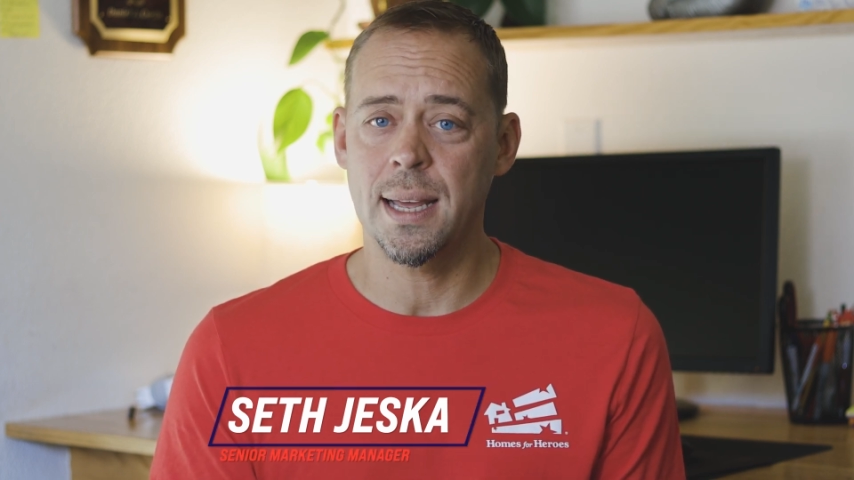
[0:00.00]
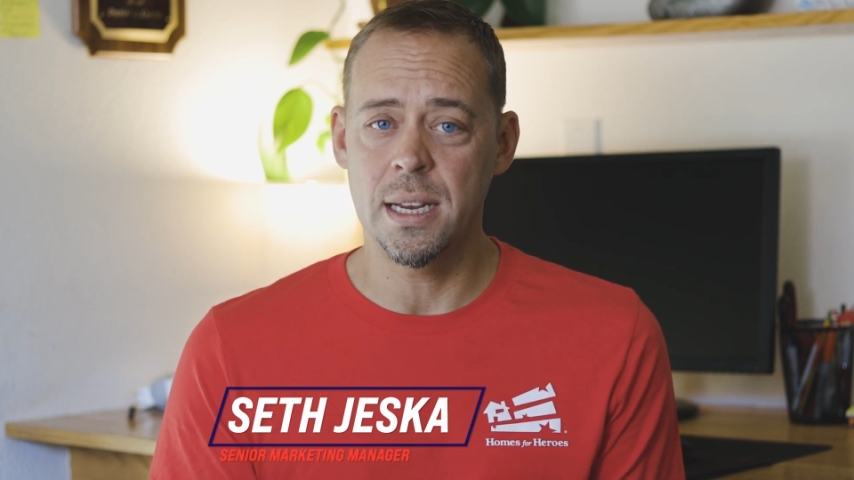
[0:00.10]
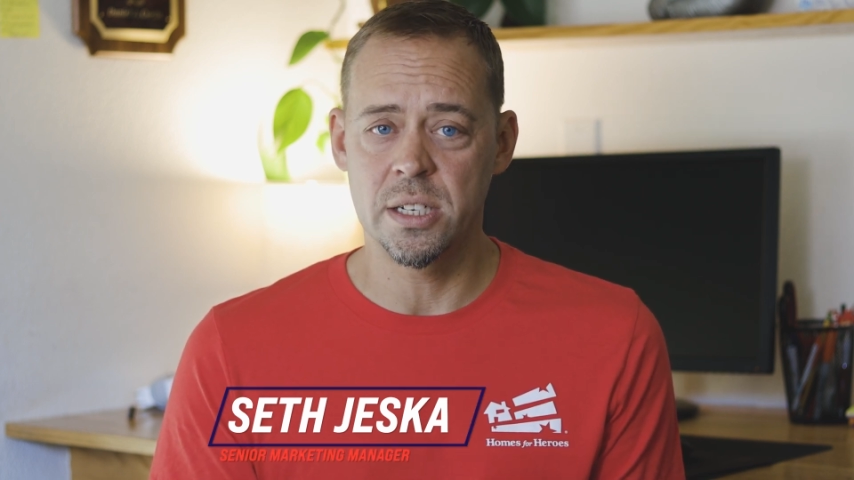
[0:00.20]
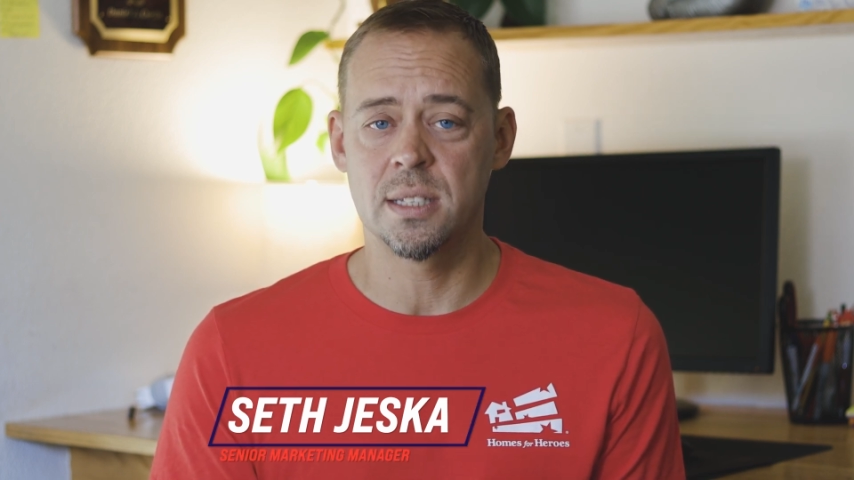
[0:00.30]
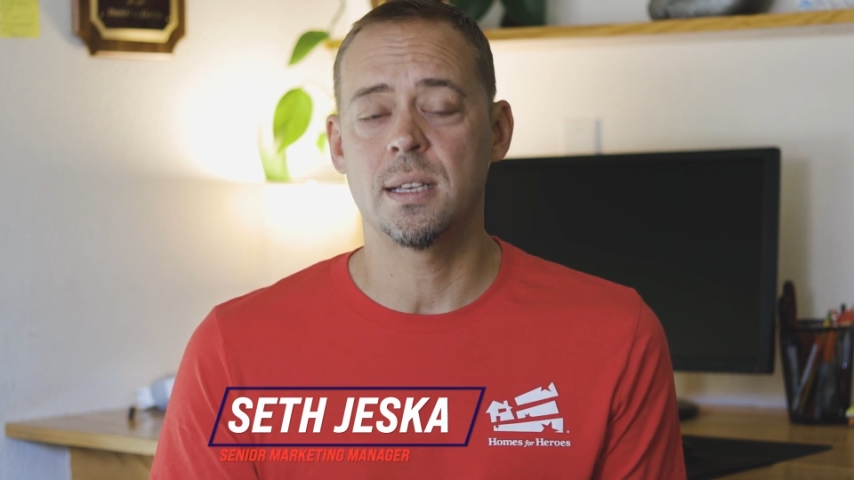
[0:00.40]

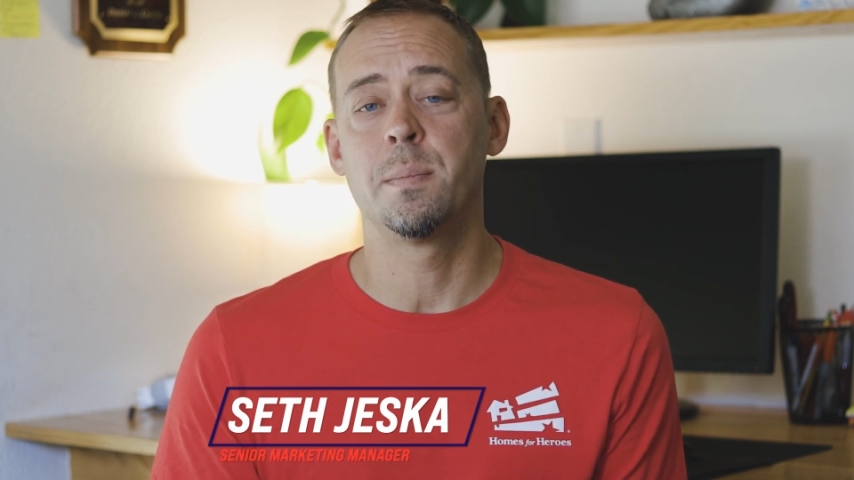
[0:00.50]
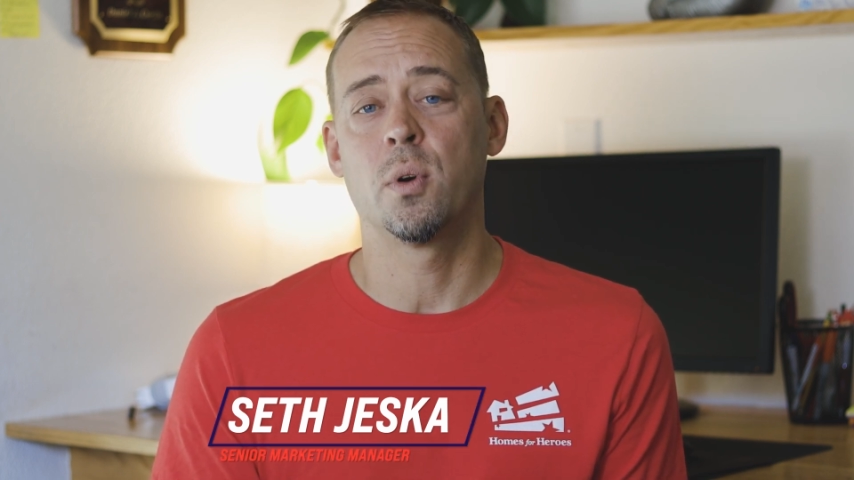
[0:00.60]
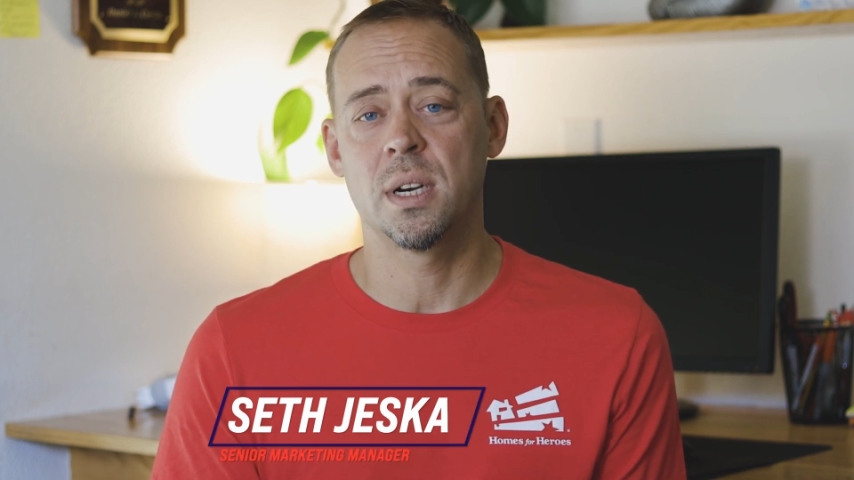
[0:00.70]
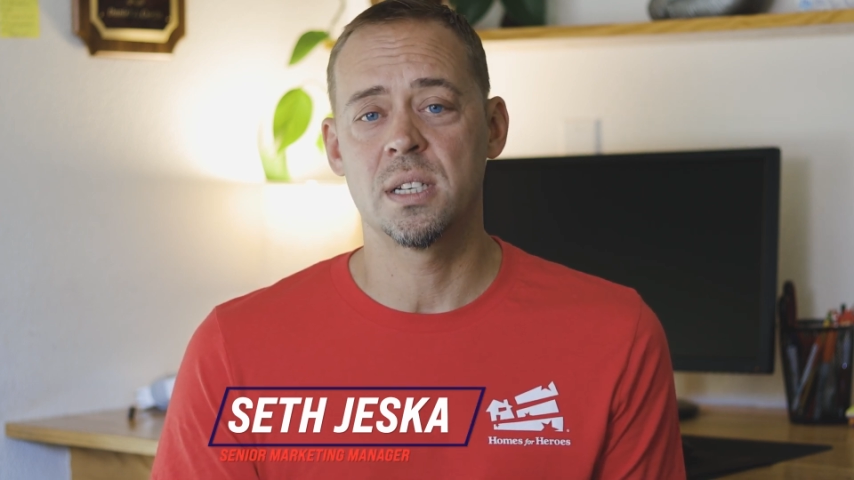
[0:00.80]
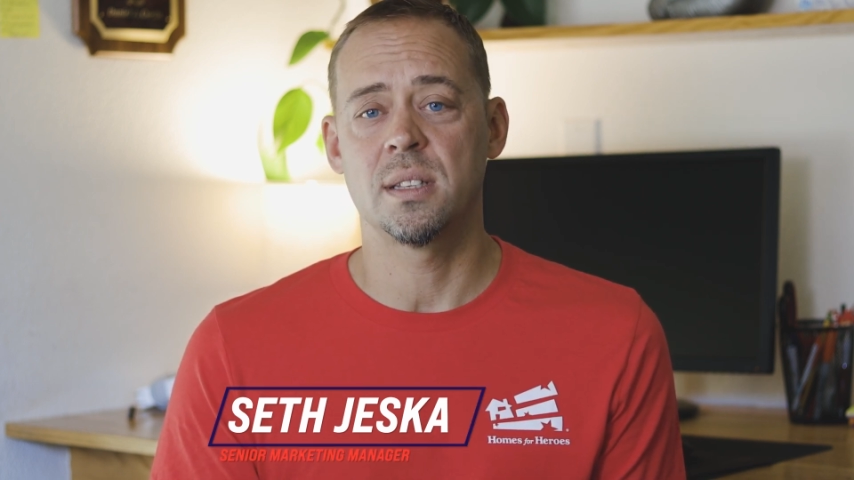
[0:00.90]
agents and
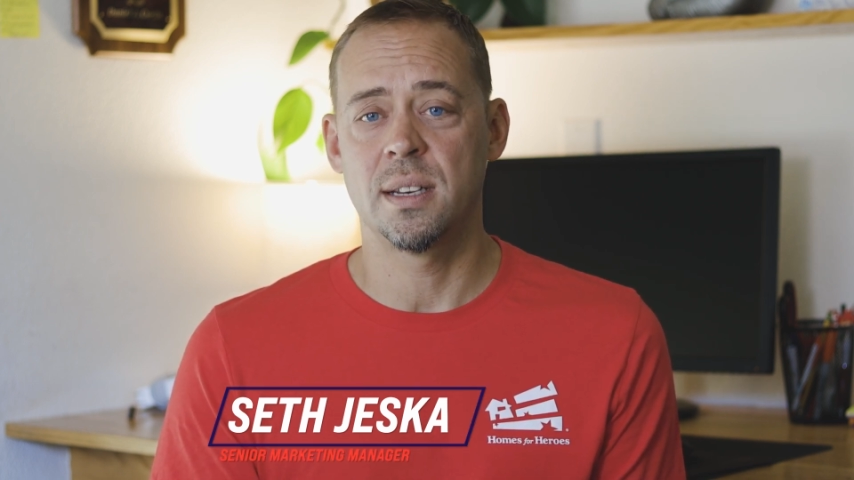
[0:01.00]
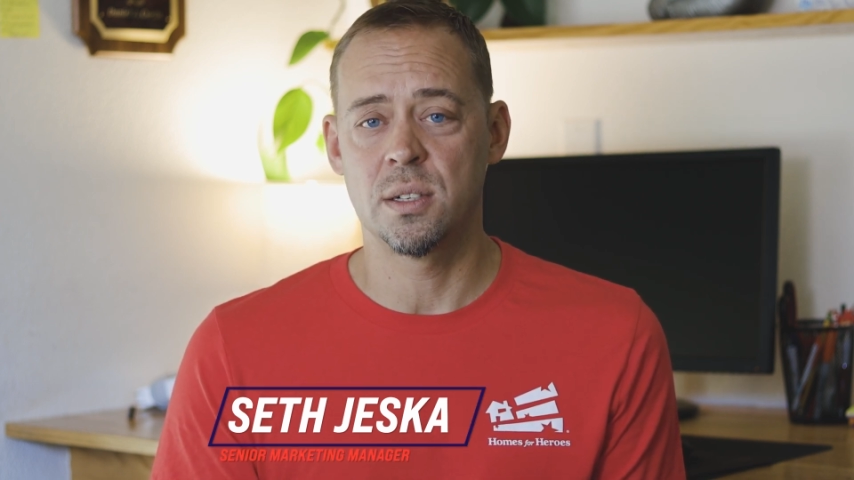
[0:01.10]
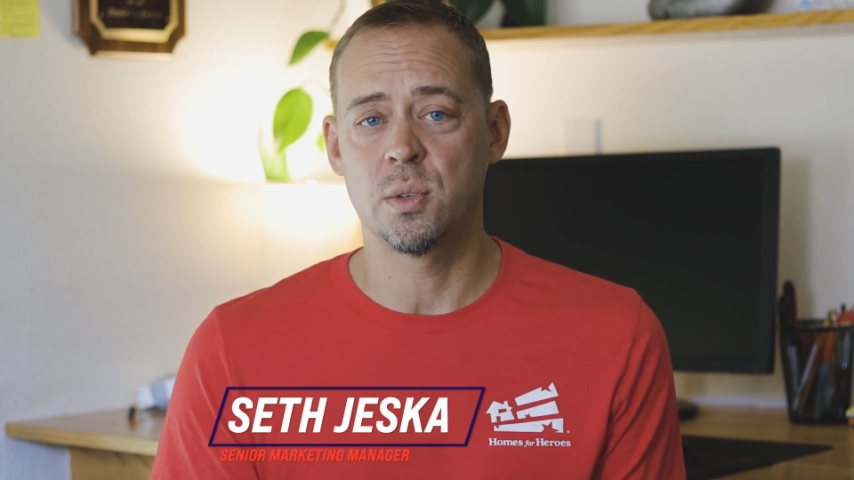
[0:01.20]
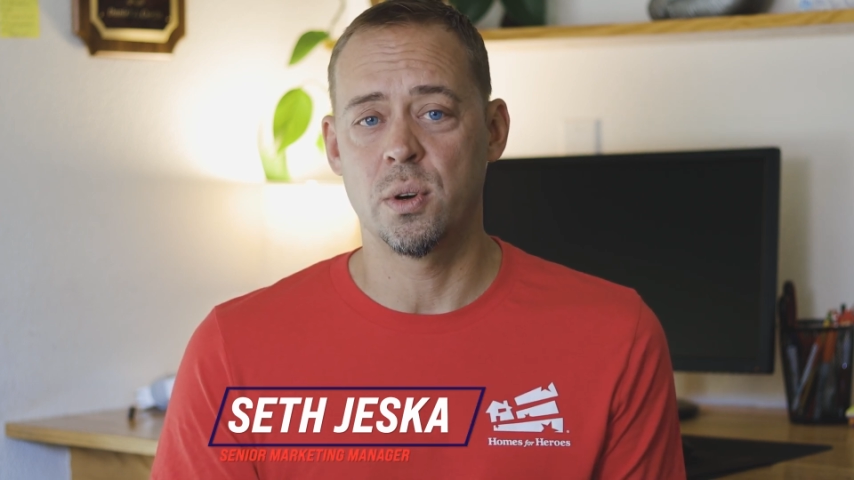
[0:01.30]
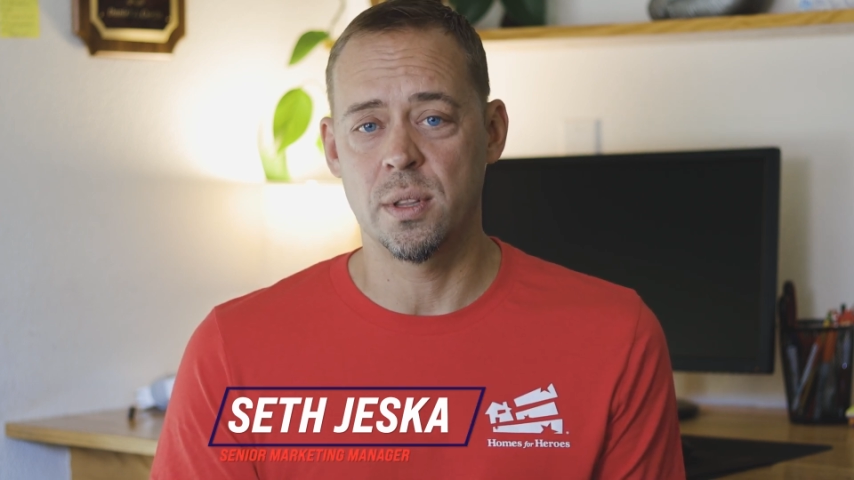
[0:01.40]
mortgage
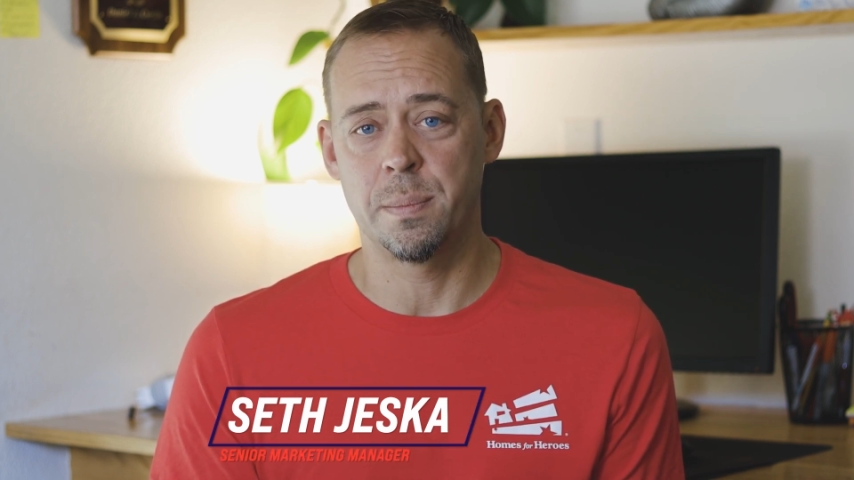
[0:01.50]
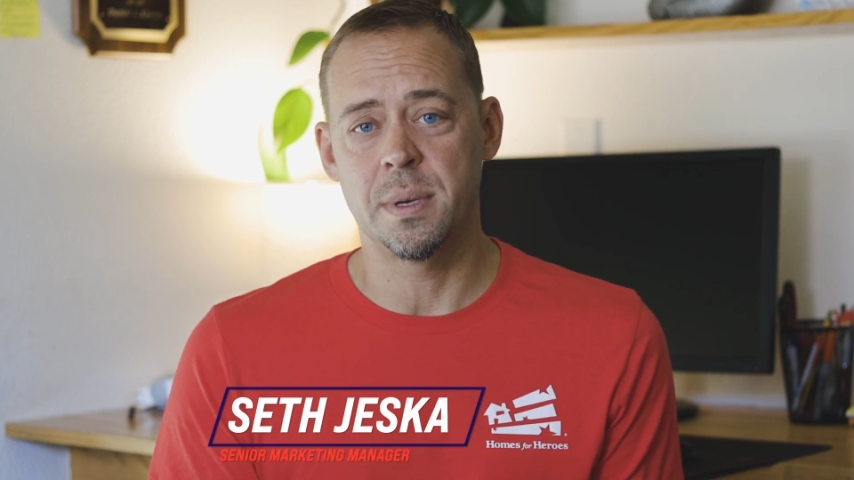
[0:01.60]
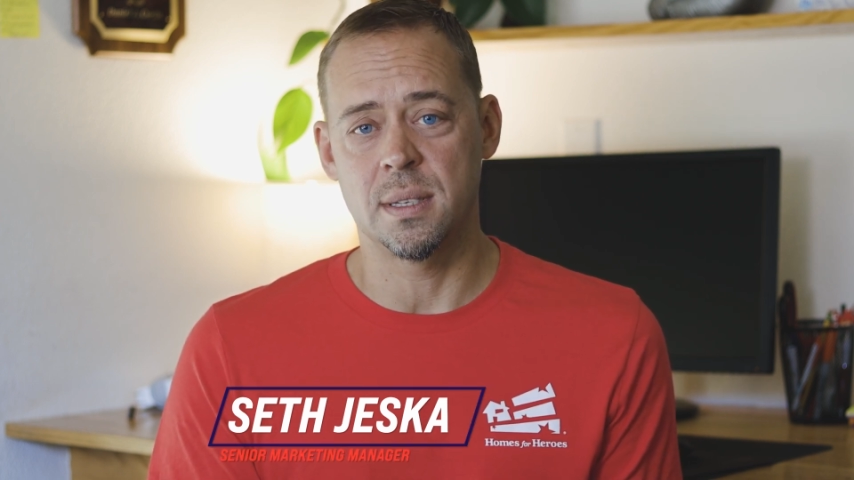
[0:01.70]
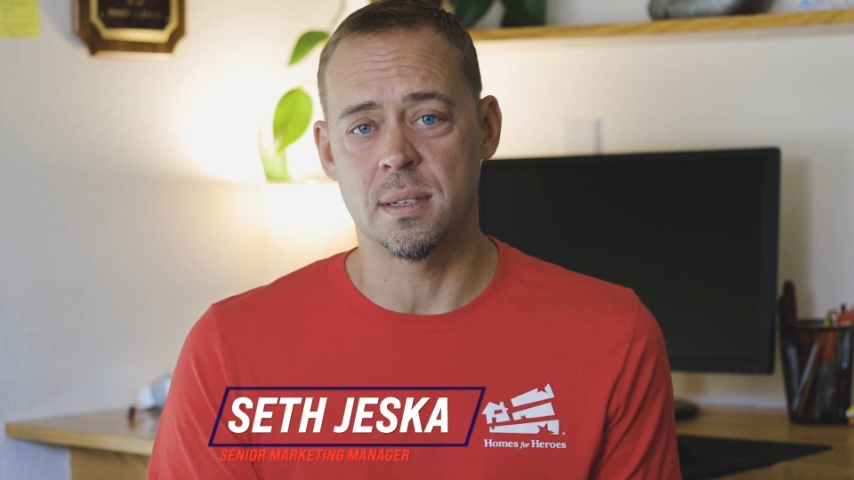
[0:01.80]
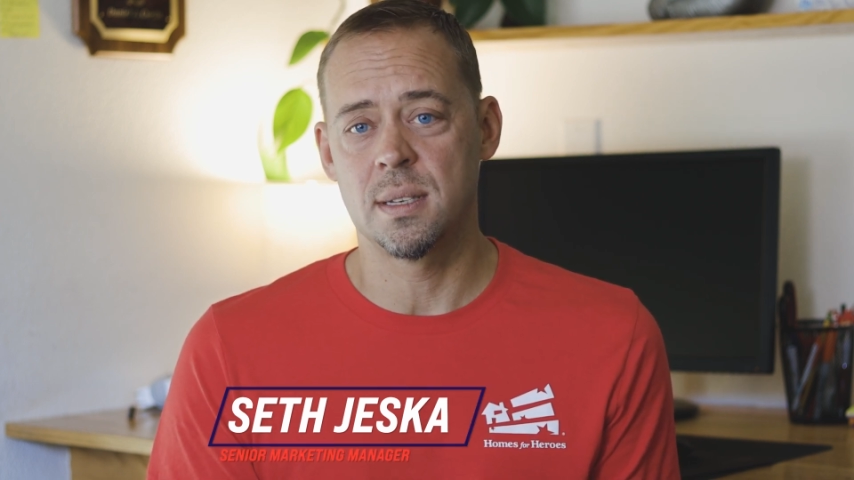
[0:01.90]
lenders grow their
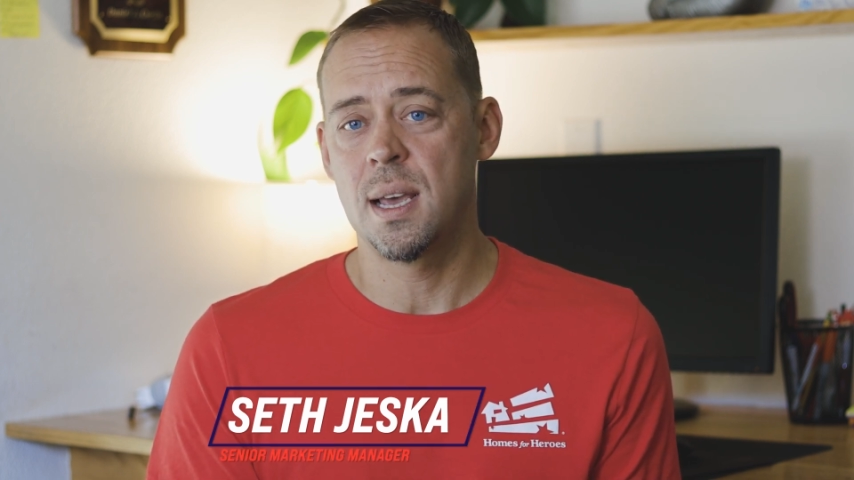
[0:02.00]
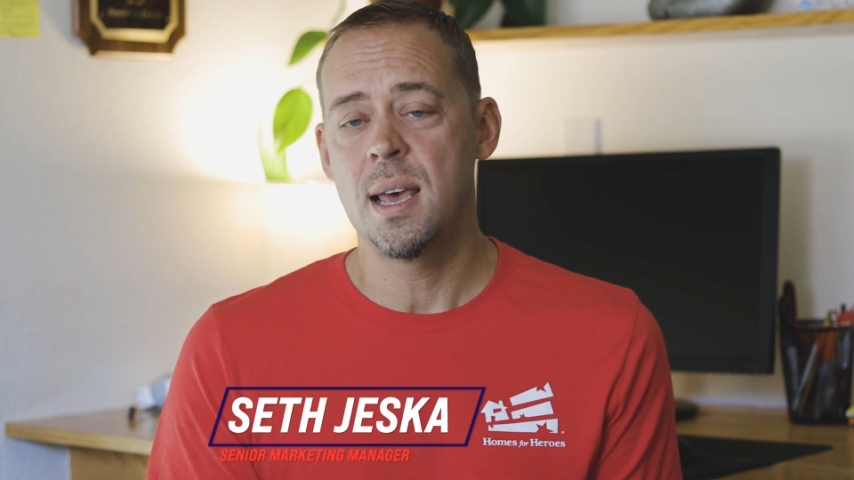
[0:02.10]
business.